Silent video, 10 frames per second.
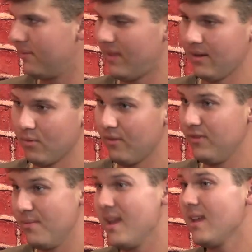I'm like, well,
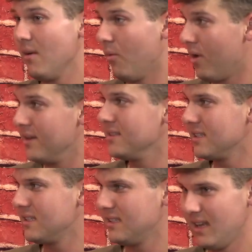if you make it
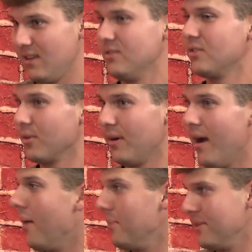once and you screw it
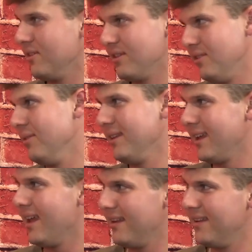up, you can do it
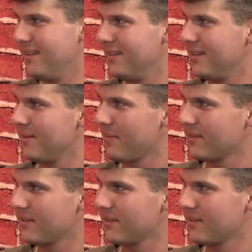again. Yeah.